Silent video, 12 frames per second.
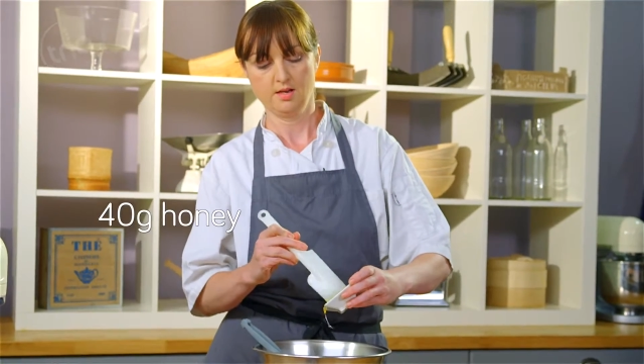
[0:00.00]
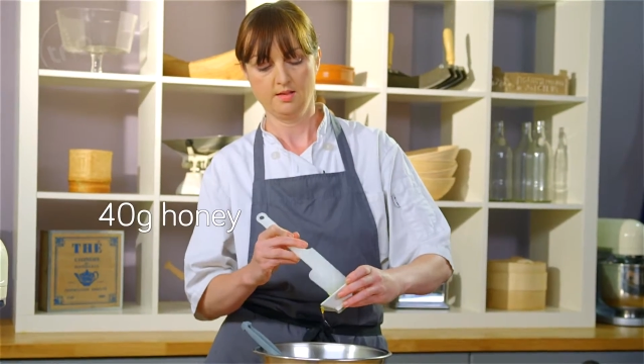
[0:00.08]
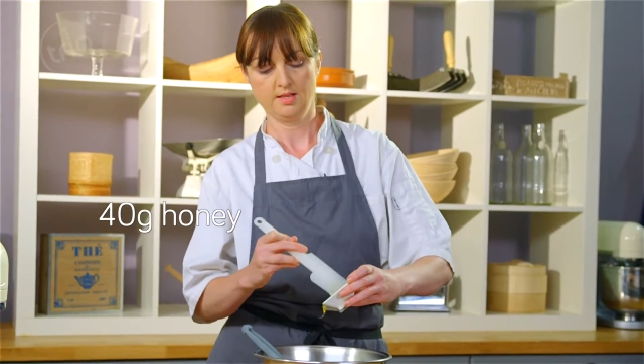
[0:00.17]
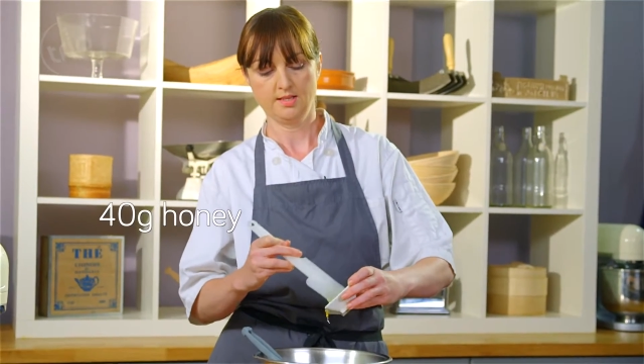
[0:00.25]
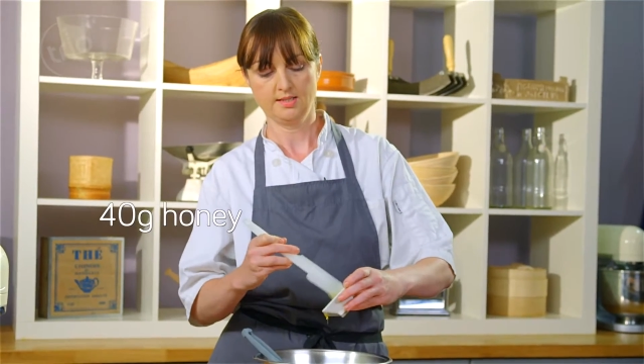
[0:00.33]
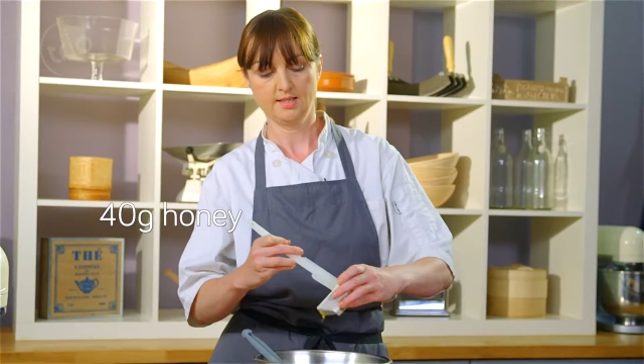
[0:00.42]

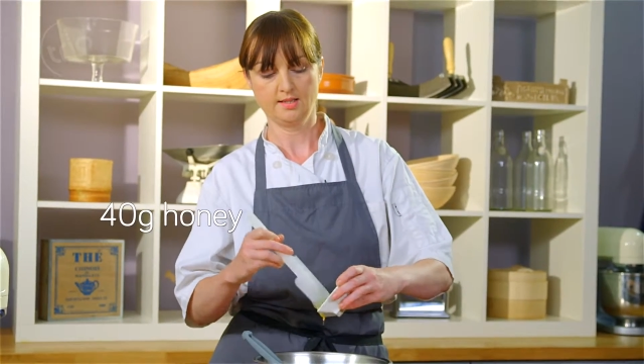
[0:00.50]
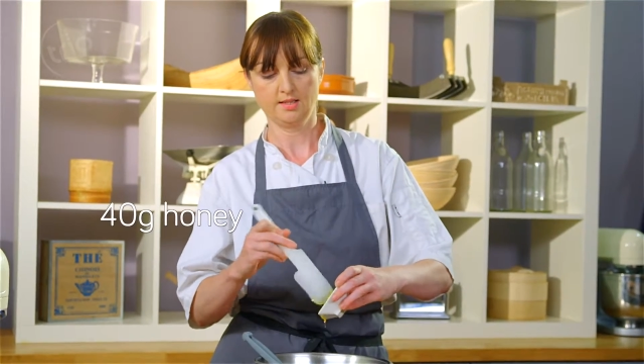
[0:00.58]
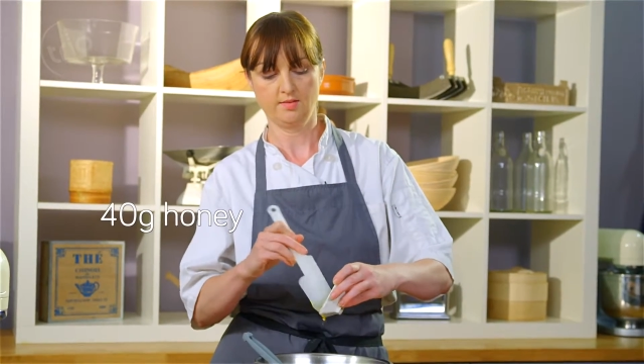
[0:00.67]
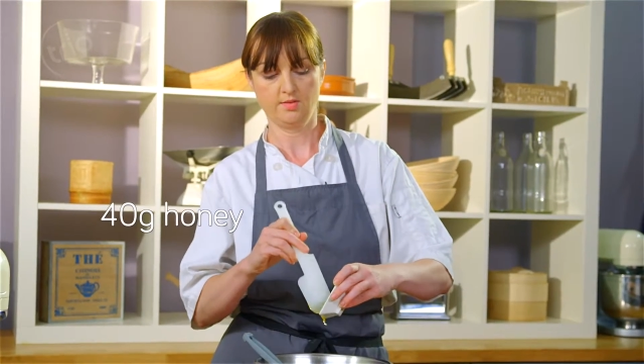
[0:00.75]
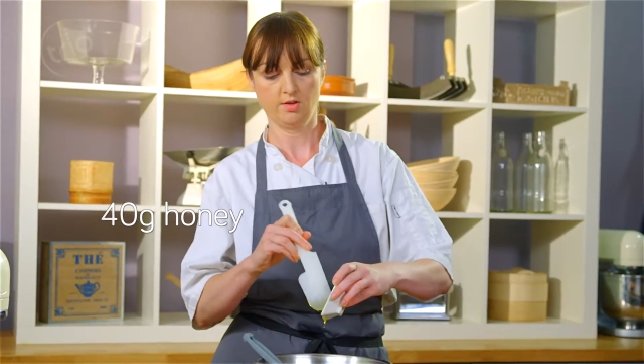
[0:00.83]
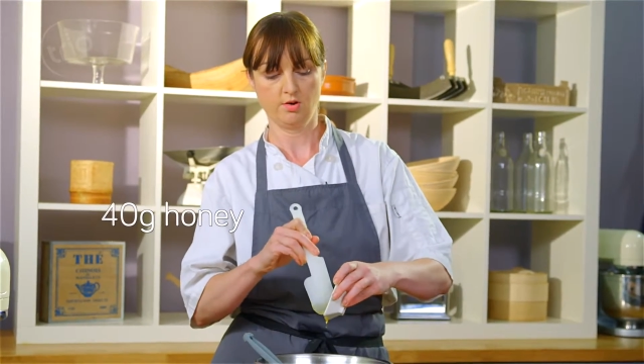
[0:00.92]
And the
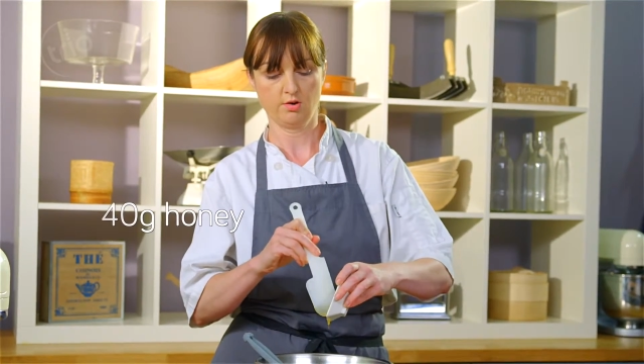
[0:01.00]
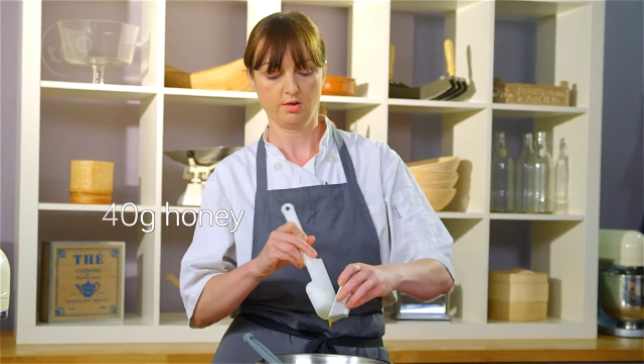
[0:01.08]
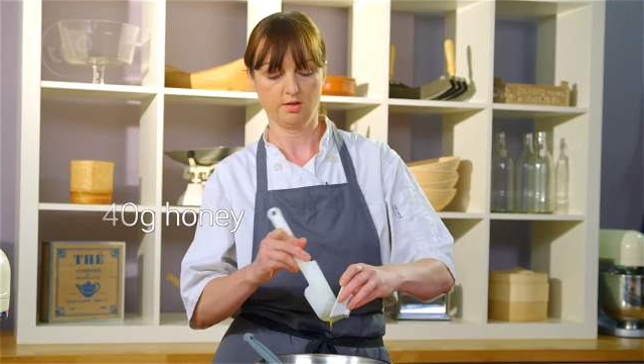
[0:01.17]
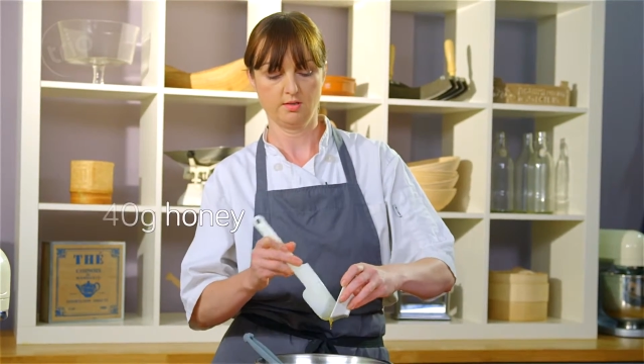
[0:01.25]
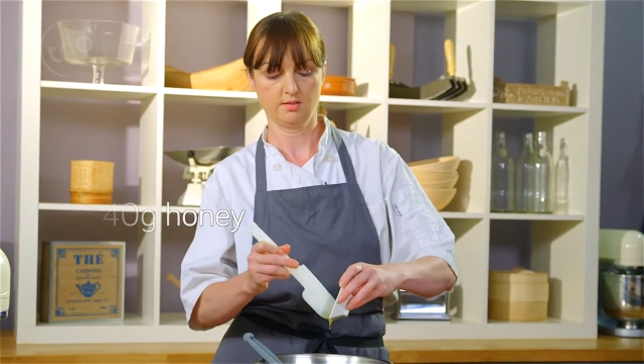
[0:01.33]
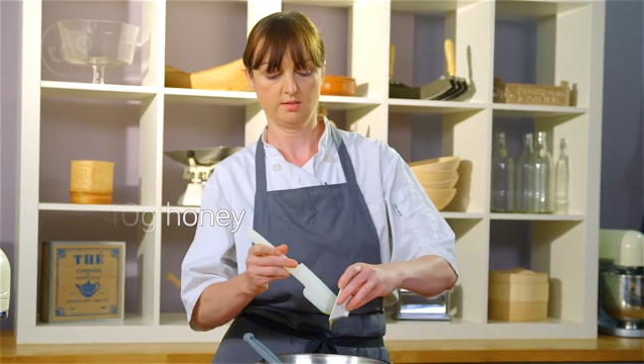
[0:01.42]
acidity of the
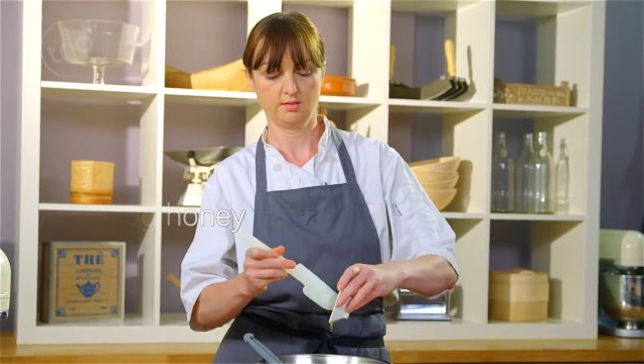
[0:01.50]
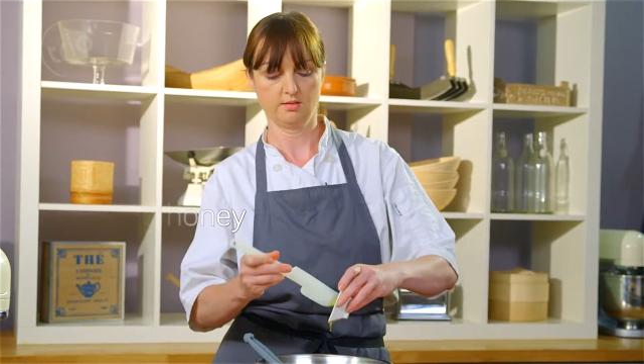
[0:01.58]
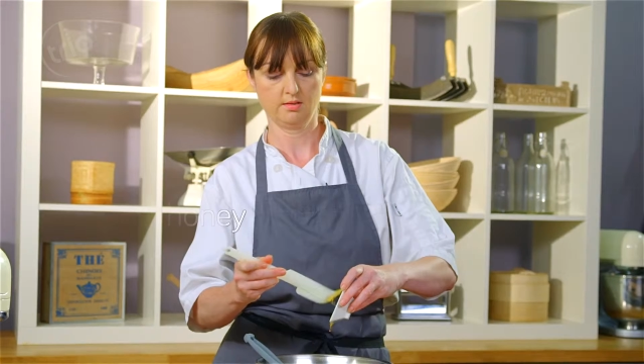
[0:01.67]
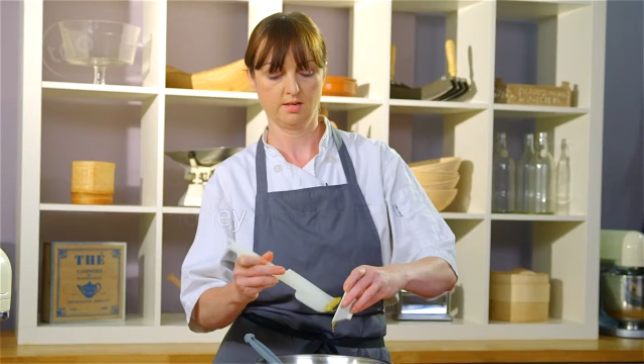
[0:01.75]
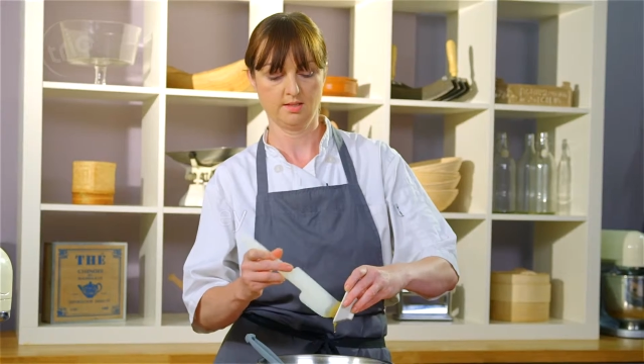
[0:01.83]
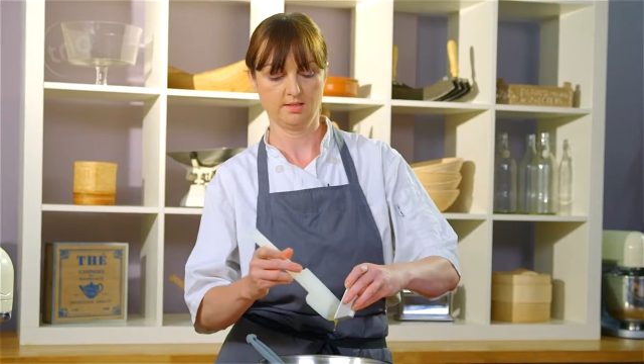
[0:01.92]
yoghurt's
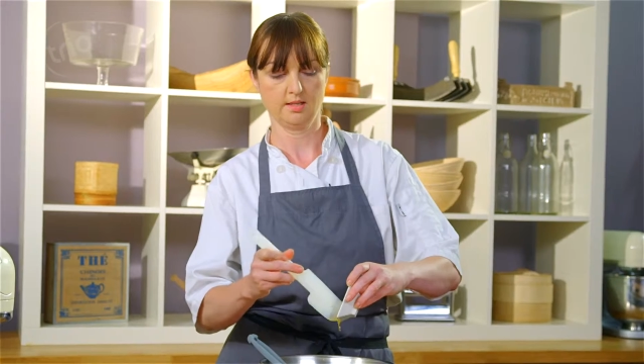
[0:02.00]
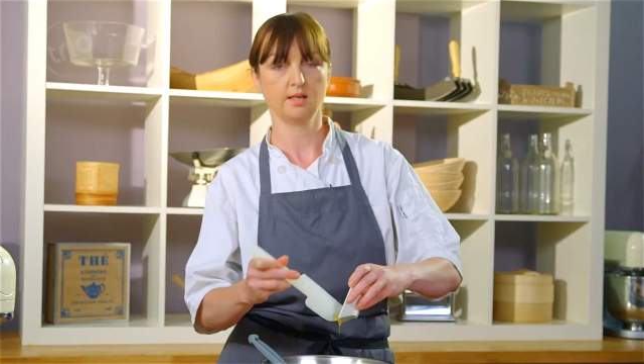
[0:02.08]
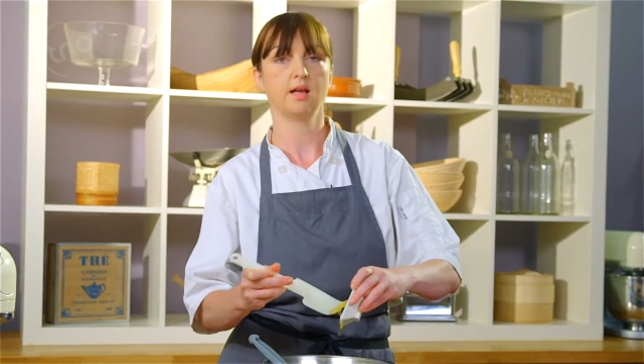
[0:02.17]
nice and